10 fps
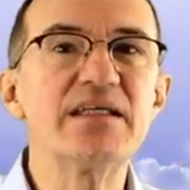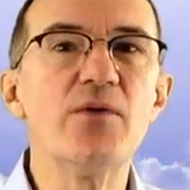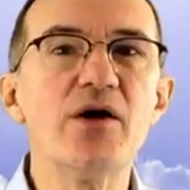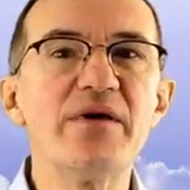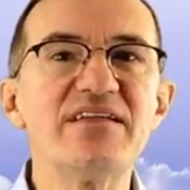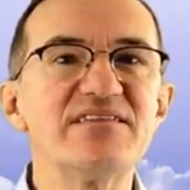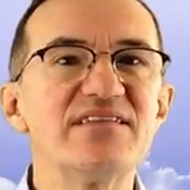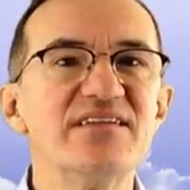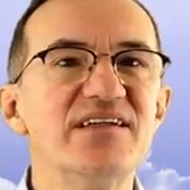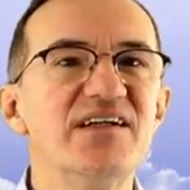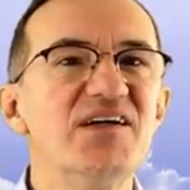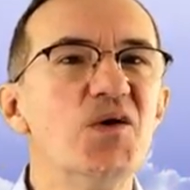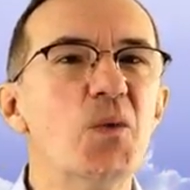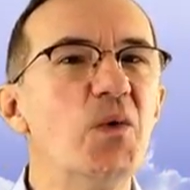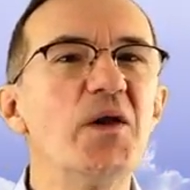the moment
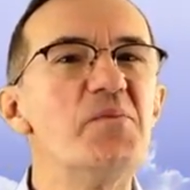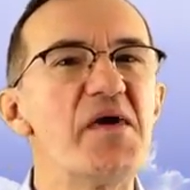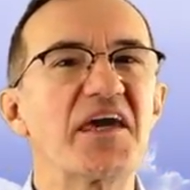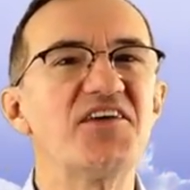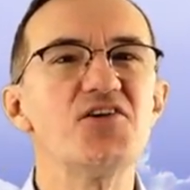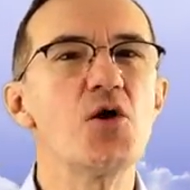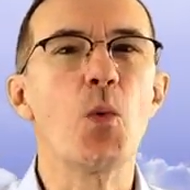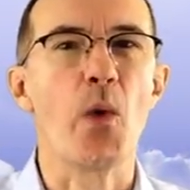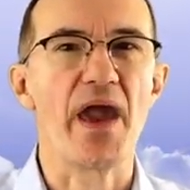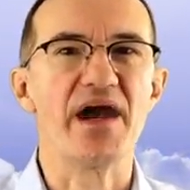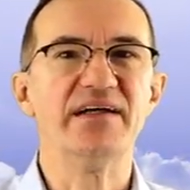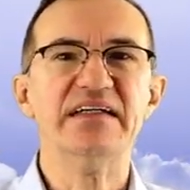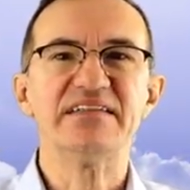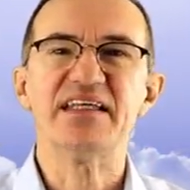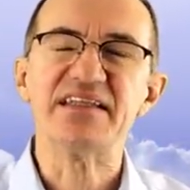will make you aware
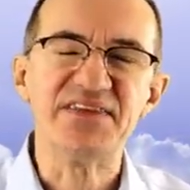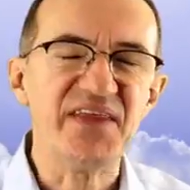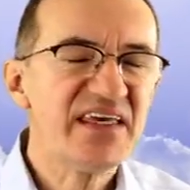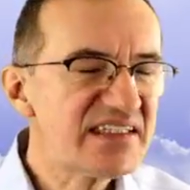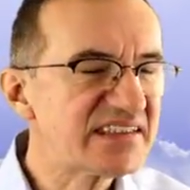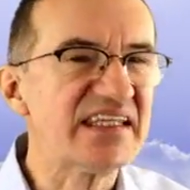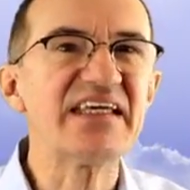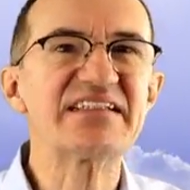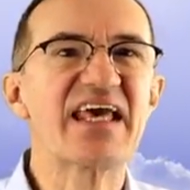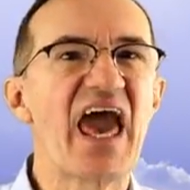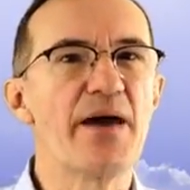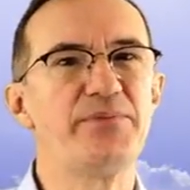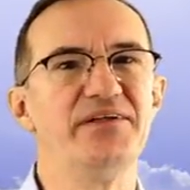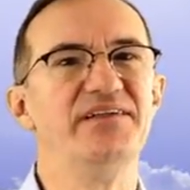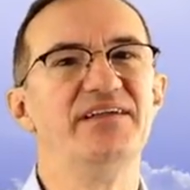that these things
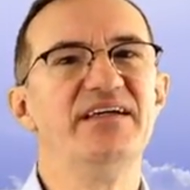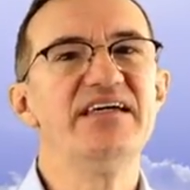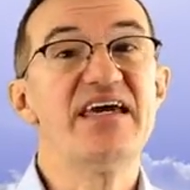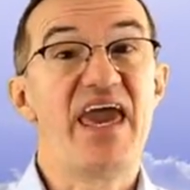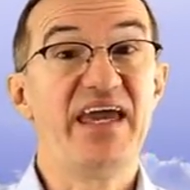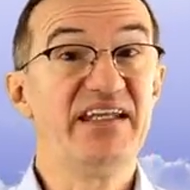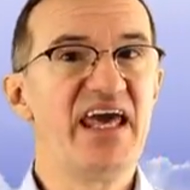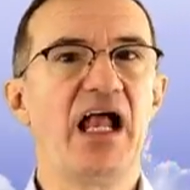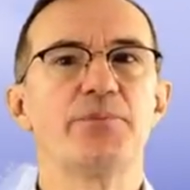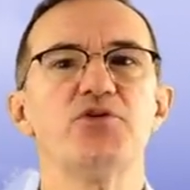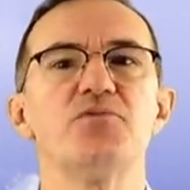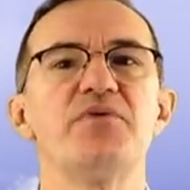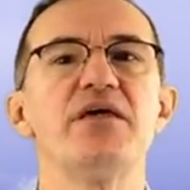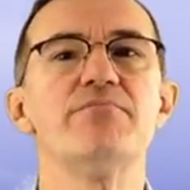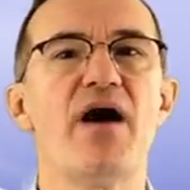happen and help you
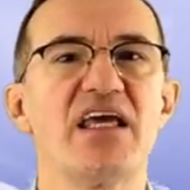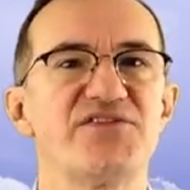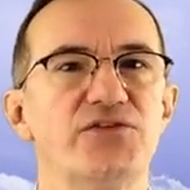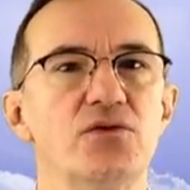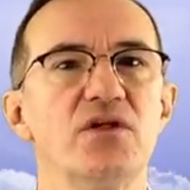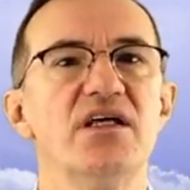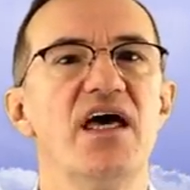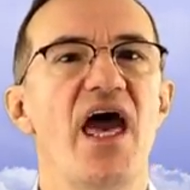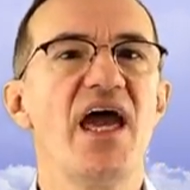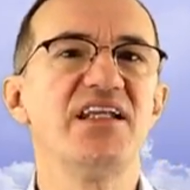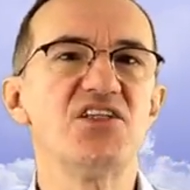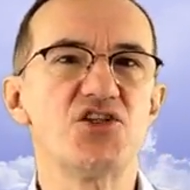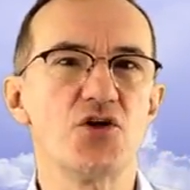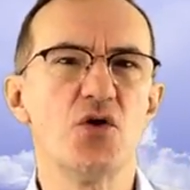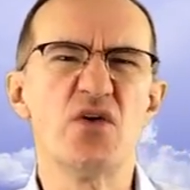be mindful and
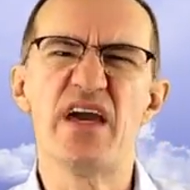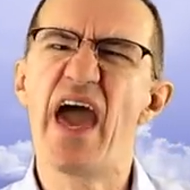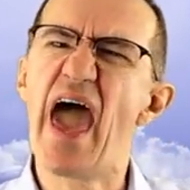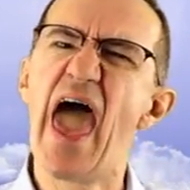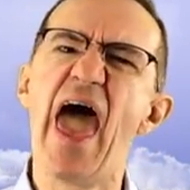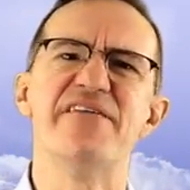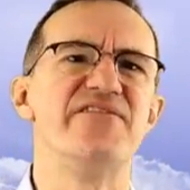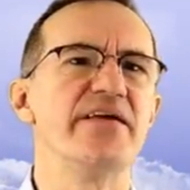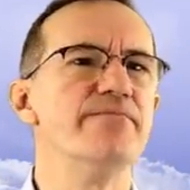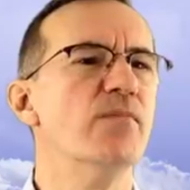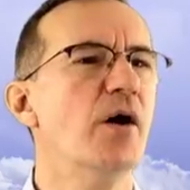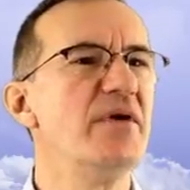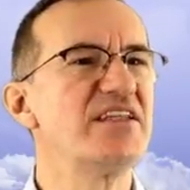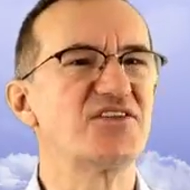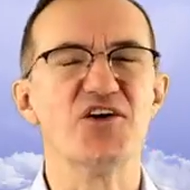enjoy every
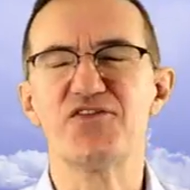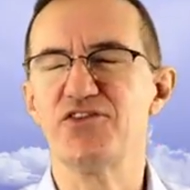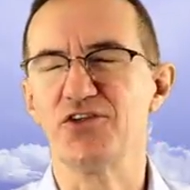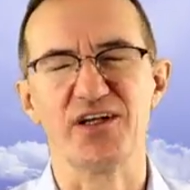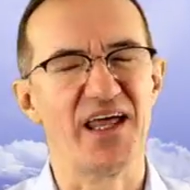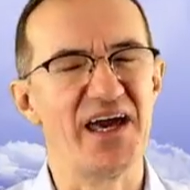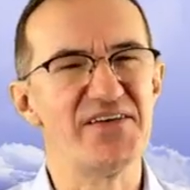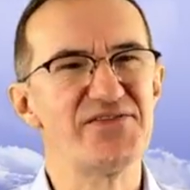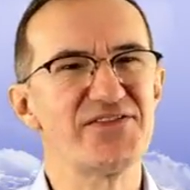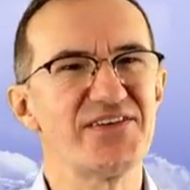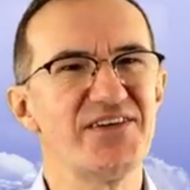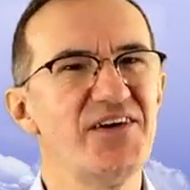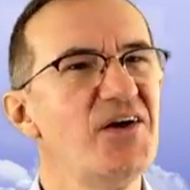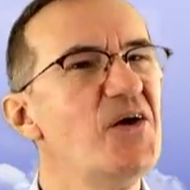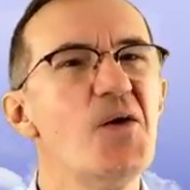moment of your life,
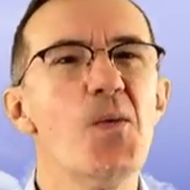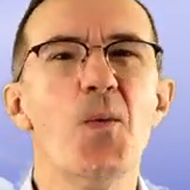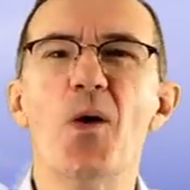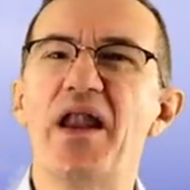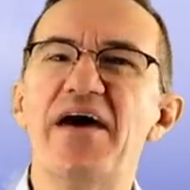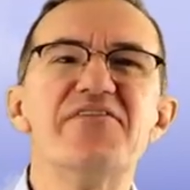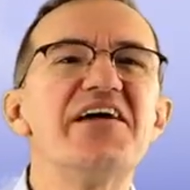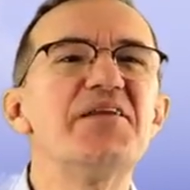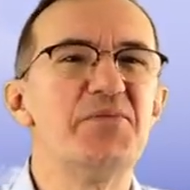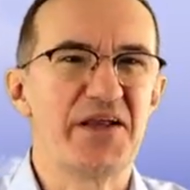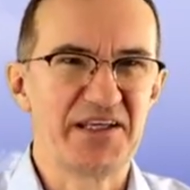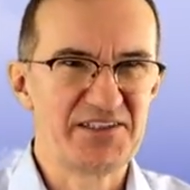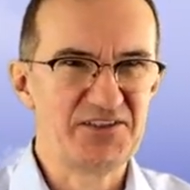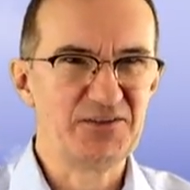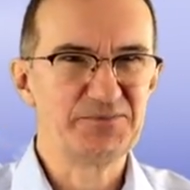whatever it brings
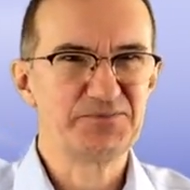you.